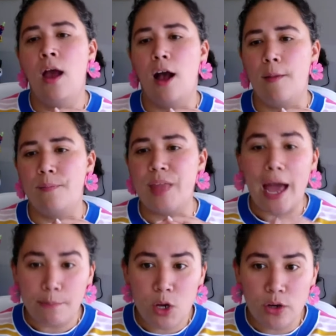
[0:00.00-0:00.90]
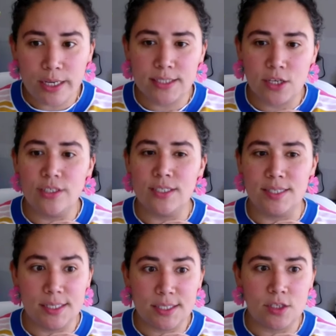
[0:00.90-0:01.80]
That mucus
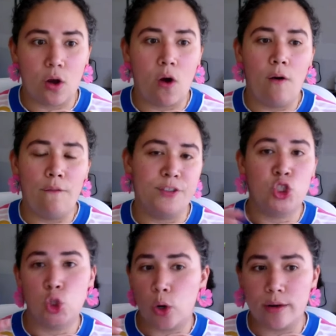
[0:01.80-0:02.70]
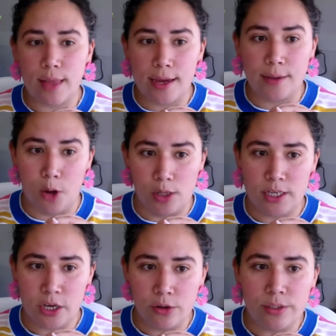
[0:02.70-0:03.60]
consists of sugar-like
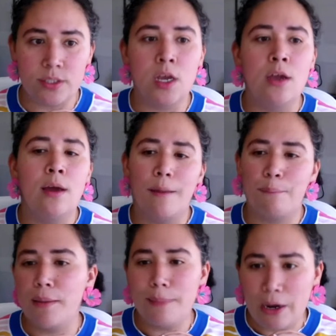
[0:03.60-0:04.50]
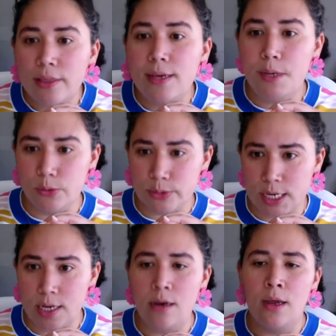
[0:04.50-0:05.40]
molecules, primarily
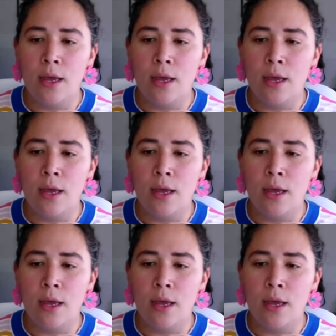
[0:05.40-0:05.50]
mucin.